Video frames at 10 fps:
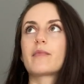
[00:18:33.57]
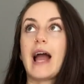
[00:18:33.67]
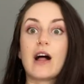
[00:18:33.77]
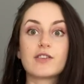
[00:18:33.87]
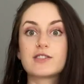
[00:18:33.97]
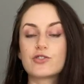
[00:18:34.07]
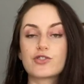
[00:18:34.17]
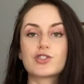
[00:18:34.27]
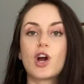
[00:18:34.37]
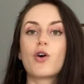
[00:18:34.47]
Hal and Sidra
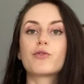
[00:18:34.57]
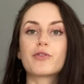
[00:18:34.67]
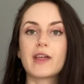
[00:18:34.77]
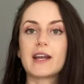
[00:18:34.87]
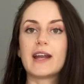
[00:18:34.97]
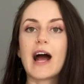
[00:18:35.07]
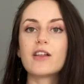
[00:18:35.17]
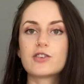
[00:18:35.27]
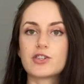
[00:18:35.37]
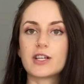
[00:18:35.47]
Stone for that
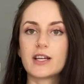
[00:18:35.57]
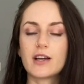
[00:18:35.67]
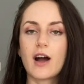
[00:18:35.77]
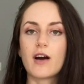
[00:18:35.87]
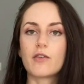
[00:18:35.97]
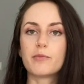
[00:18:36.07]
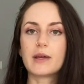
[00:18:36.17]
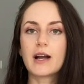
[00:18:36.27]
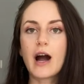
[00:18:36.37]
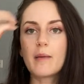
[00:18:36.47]
analogy of
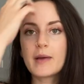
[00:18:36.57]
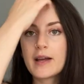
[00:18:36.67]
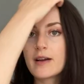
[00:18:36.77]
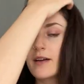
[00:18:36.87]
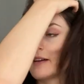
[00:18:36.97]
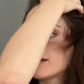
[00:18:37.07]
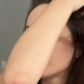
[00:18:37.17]
becoming